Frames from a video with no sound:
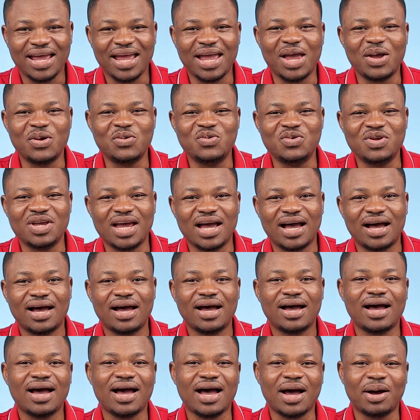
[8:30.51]

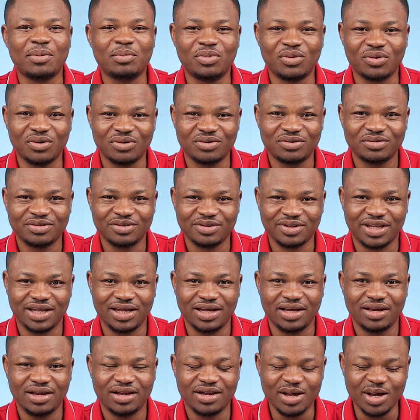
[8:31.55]
Ewia abo,
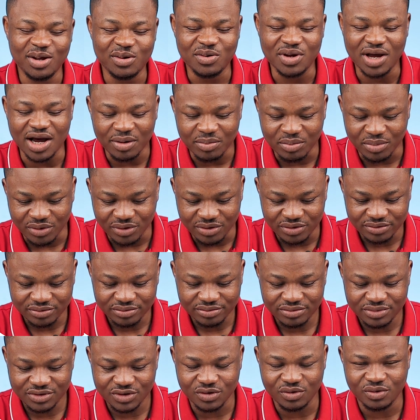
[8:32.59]
okay? Ewia abo.
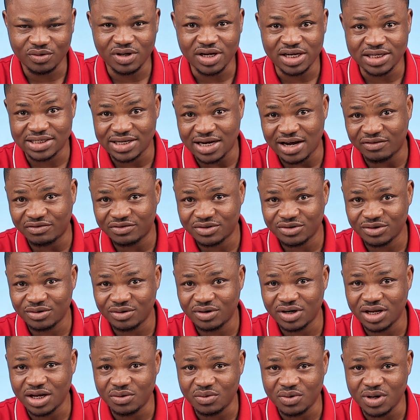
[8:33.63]
So it's
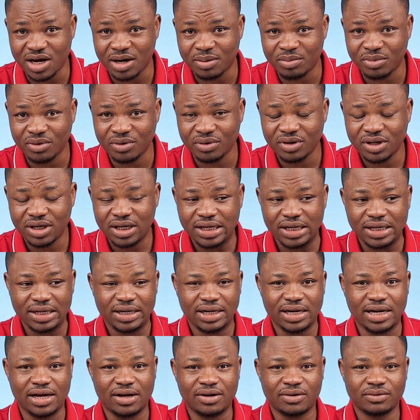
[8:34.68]
afternoon, ewia abo.
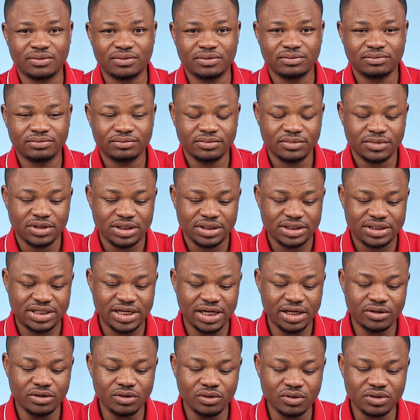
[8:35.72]
Now,
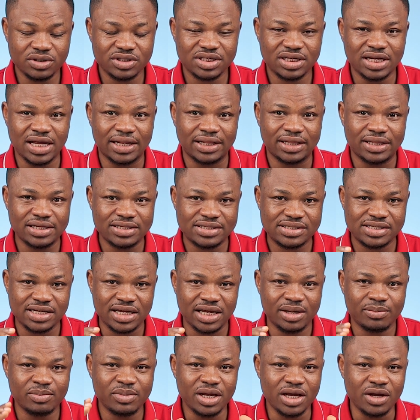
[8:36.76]
take note that this
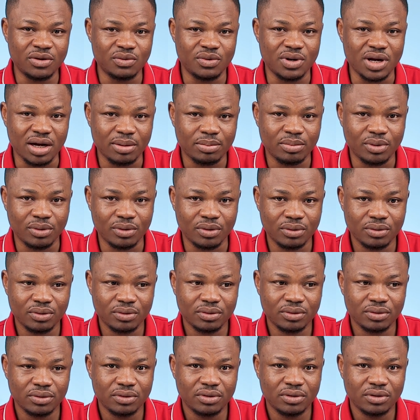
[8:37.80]
same ewia abo
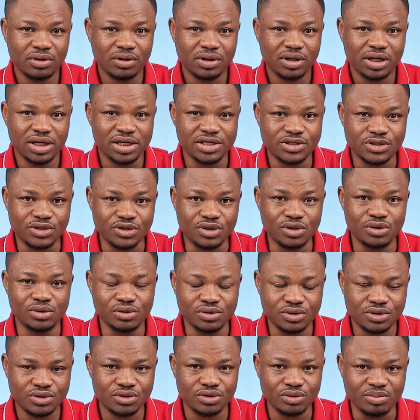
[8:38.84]
is
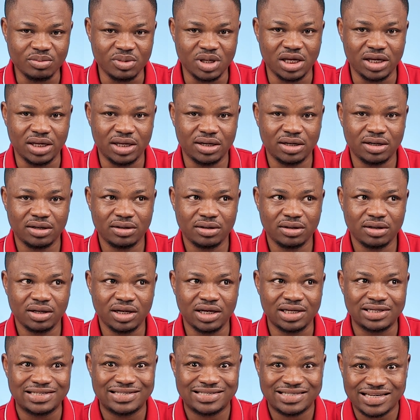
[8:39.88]
used to mean
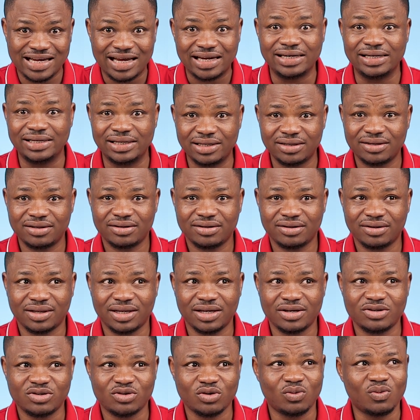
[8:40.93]
it's sunny.
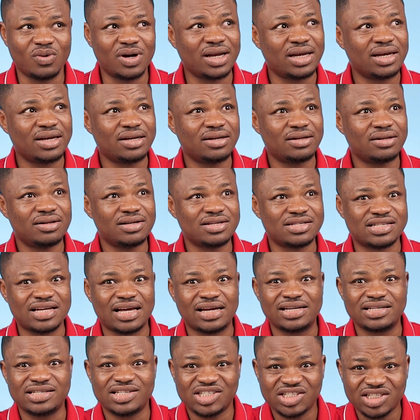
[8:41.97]
Okay, so when the
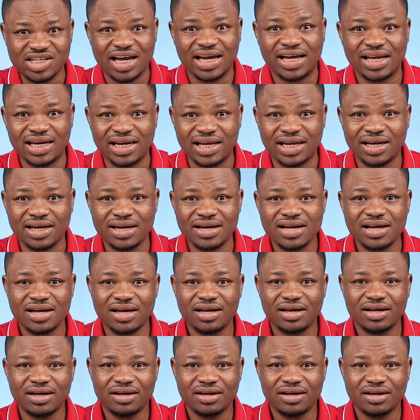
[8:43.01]
sun is shining